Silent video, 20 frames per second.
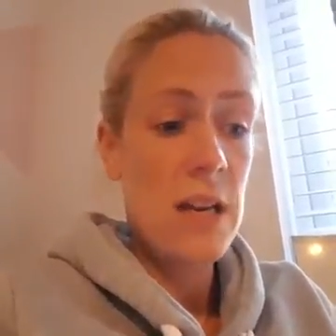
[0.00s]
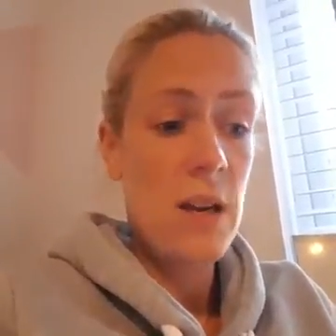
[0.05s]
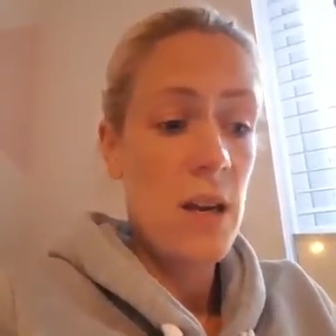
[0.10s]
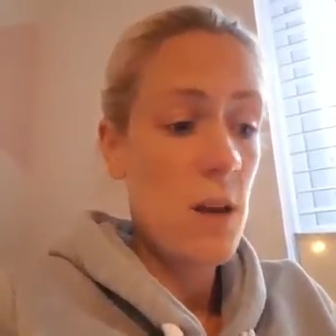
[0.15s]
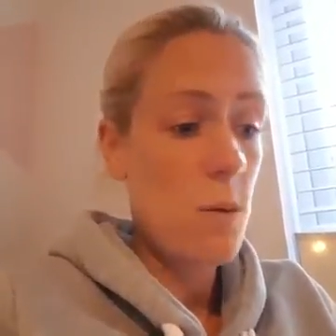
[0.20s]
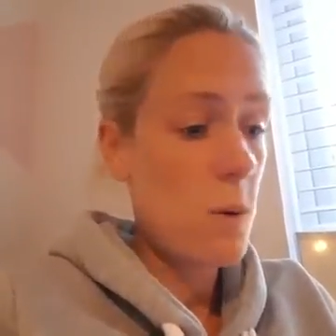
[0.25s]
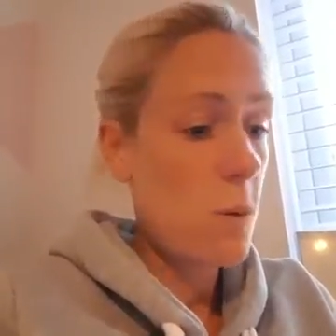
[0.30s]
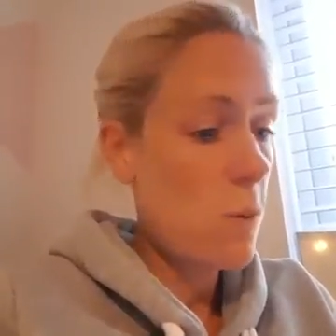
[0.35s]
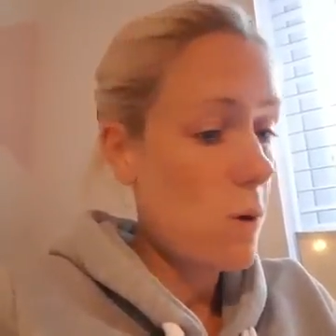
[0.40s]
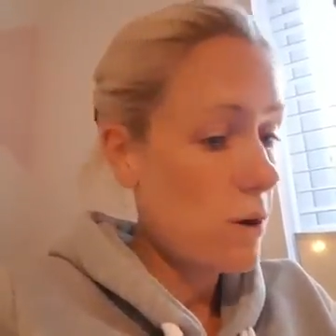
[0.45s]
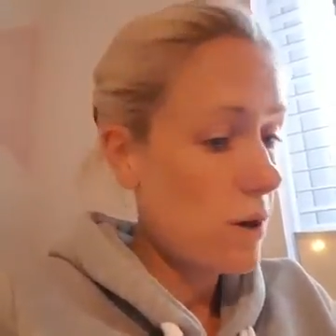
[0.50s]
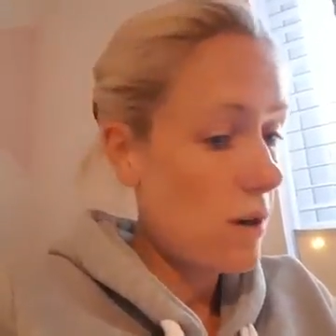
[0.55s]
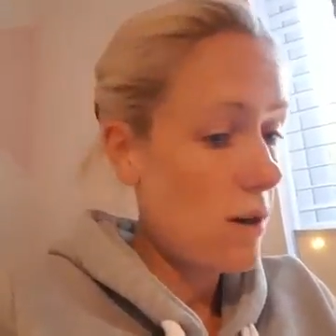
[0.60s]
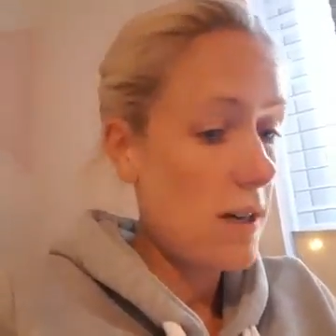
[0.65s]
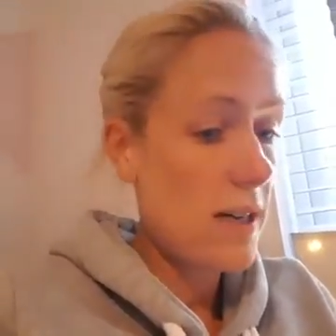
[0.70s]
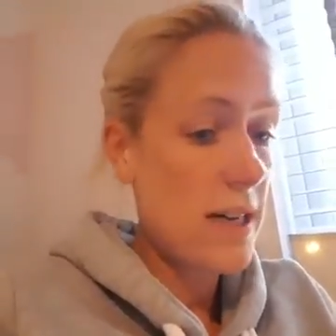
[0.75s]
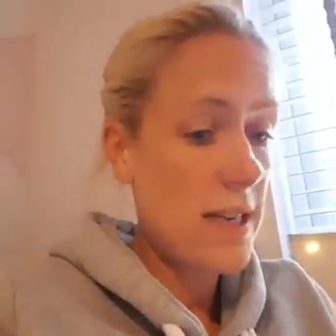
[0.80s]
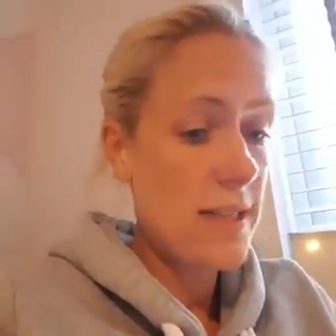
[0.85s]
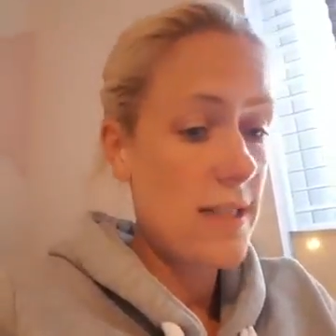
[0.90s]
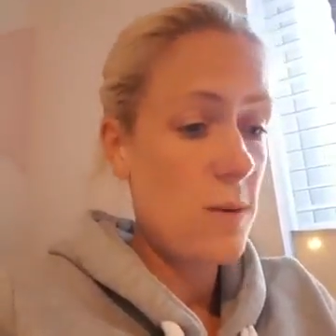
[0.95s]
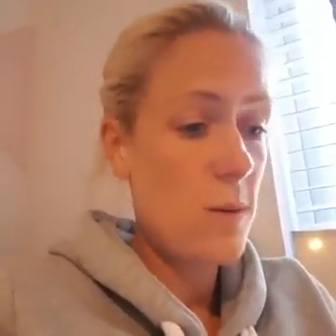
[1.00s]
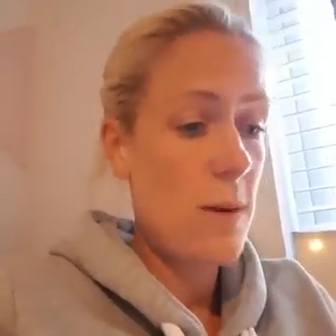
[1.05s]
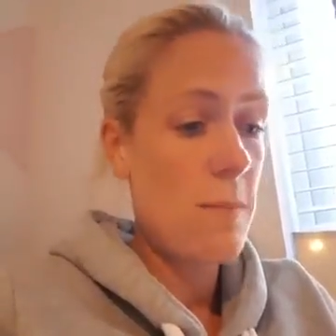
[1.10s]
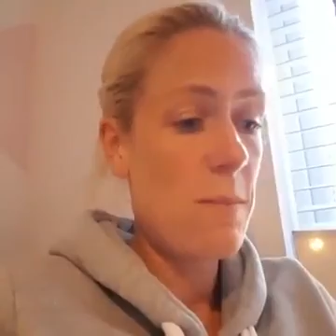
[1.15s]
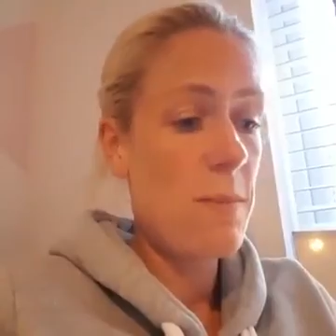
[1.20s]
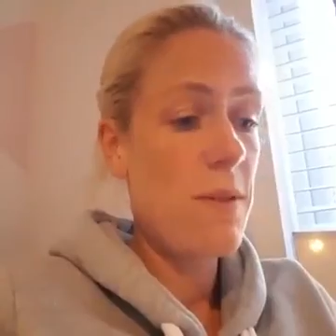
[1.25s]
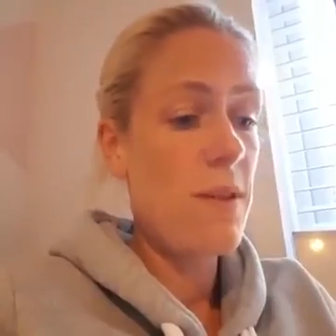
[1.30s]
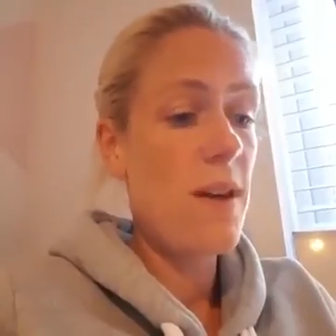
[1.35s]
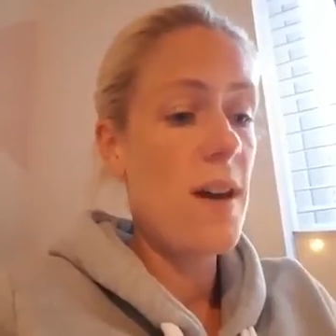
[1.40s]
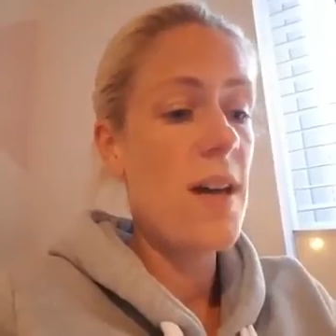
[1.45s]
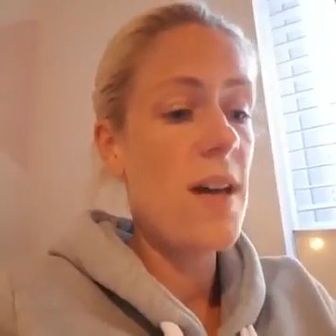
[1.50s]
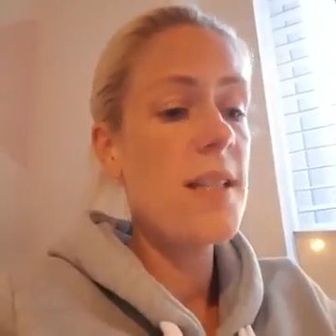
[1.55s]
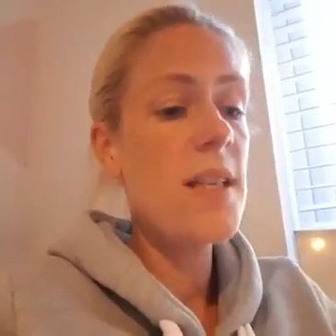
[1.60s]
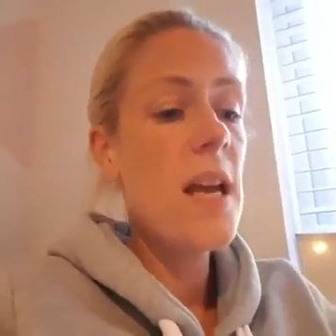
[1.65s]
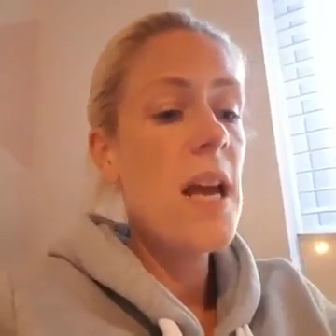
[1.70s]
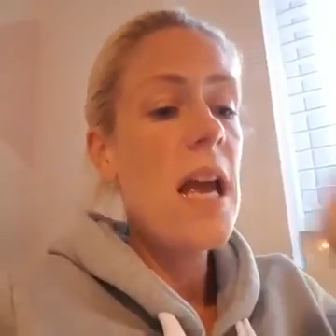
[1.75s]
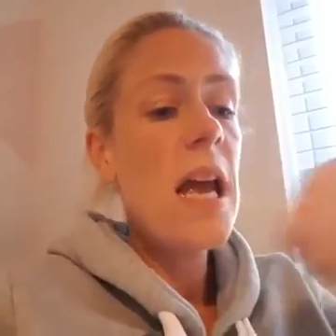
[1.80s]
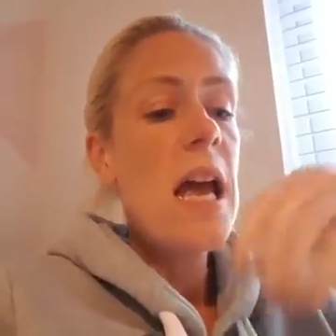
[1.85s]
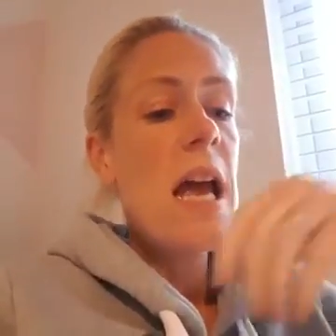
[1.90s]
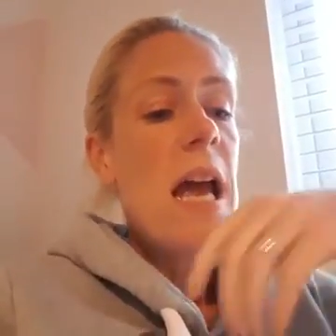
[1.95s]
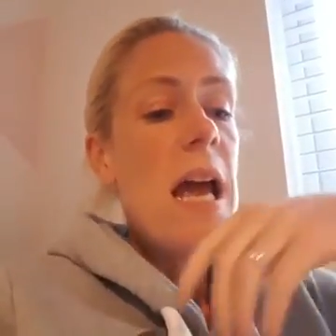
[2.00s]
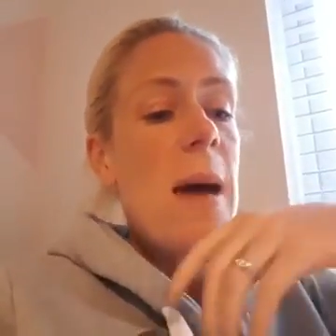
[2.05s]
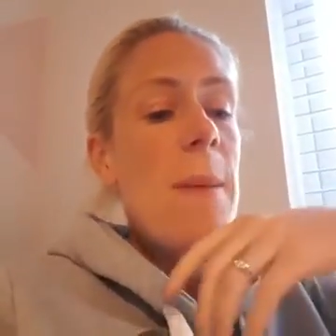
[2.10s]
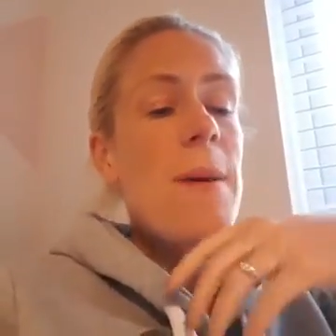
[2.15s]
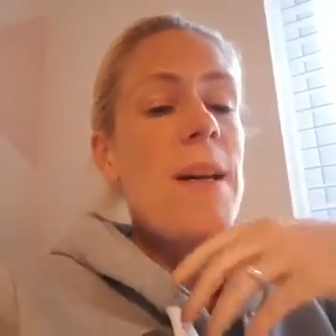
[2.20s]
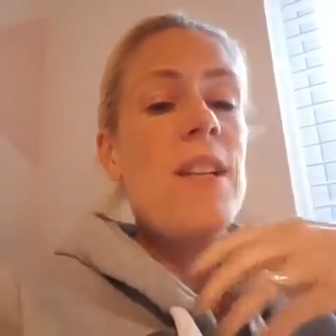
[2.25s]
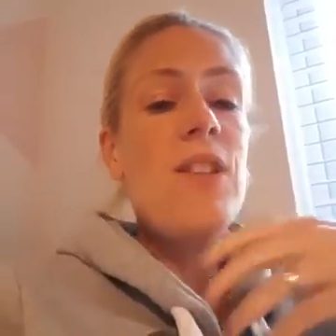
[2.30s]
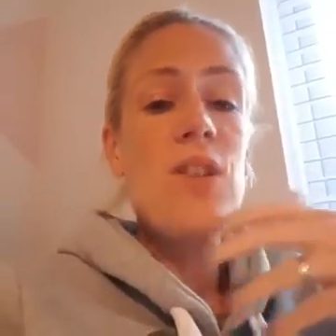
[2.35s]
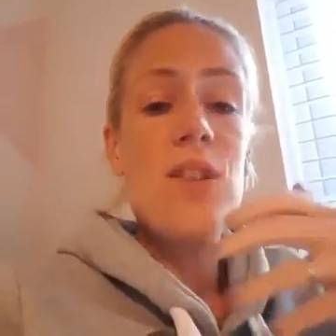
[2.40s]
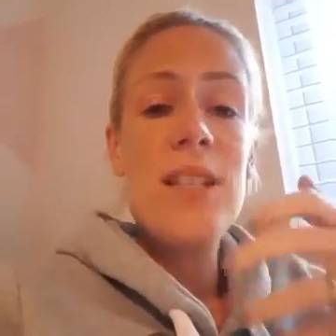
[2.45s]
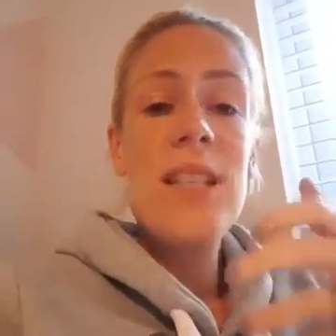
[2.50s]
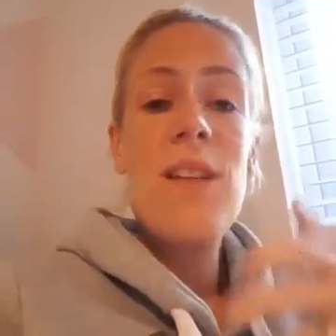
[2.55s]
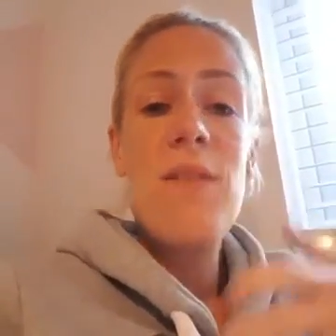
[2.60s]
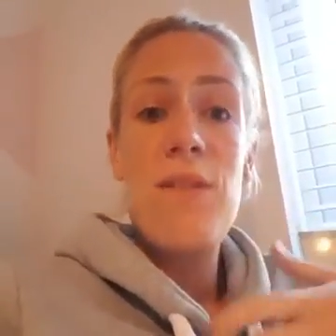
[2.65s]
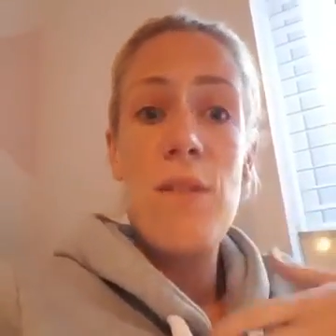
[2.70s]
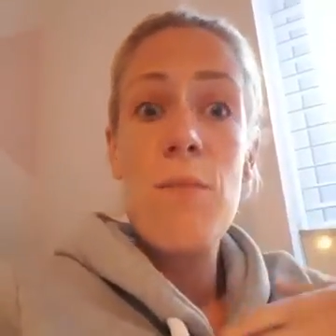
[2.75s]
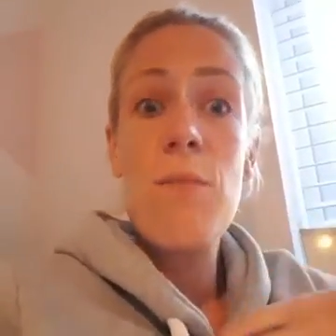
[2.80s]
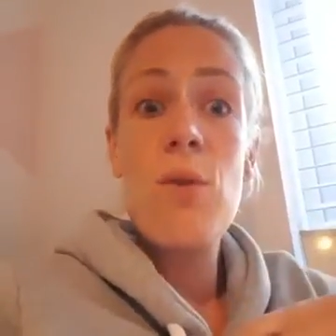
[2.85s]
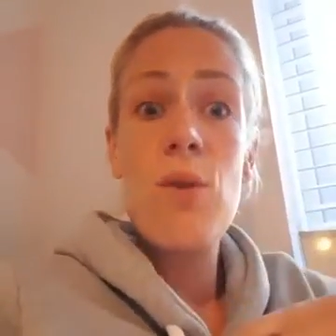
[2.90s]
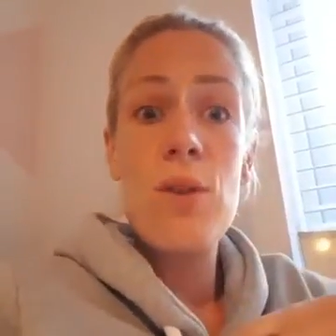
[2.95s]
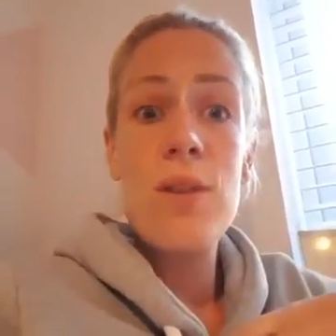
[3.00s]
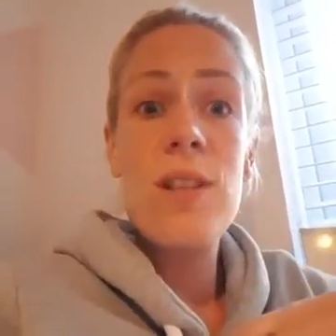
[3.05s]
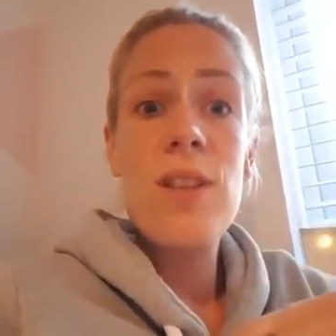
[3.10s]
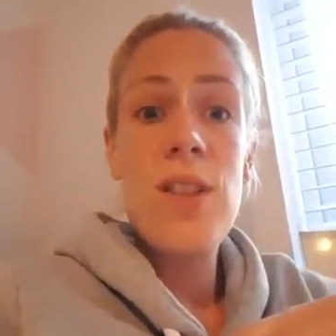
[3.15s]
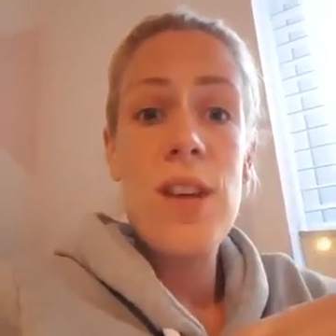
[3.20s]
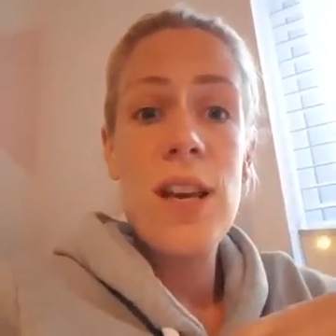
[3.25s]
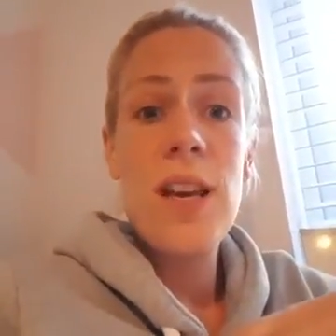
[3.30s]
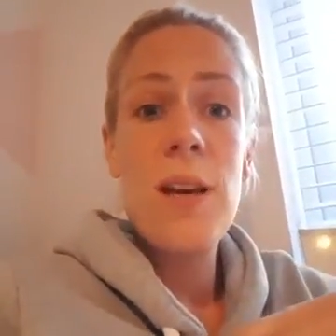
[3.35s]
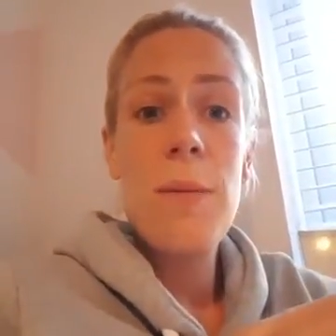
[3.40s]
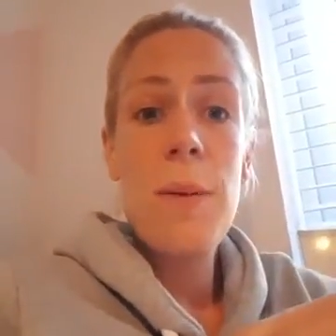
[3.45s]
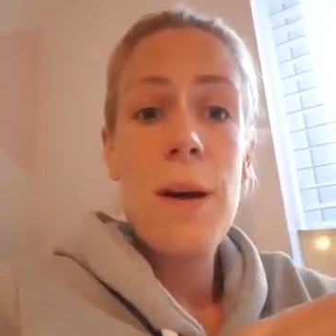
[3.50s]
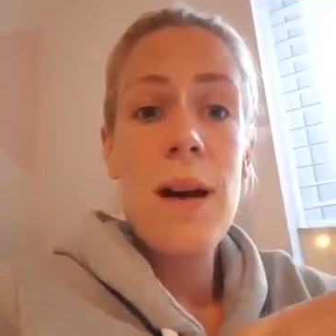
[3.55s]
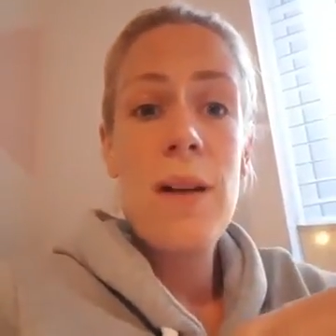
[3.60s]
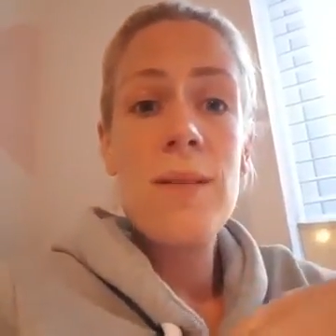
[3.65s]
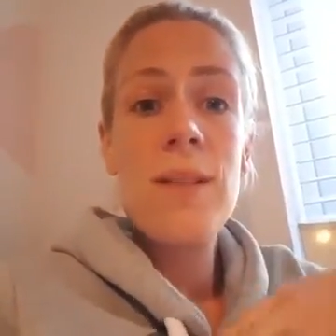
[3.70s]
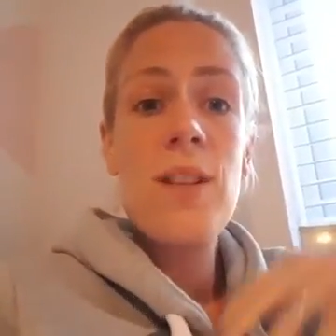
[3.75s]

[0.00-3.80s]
We want our kids to empathise, but it does give them more to think about.